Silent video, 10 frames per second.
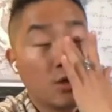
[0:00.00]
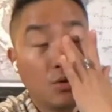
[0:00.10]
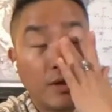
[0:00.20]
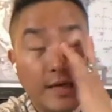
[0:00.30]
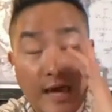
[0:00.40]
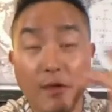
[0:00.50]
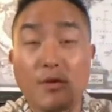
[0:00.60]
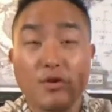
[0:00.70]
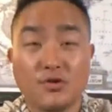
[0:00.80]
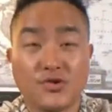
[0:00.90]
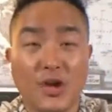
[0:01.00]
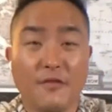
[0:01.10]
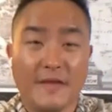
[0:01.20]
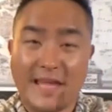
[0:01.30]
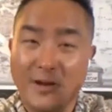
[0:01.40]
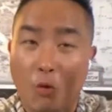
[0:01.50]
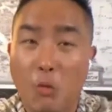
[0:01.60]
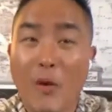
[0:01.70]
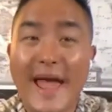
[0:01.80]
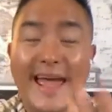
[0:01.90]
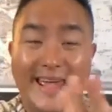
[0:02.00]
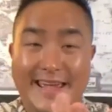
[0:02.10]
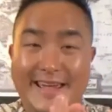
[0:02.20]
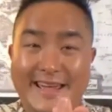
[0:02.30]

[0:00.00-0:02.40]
you carry yourself in a way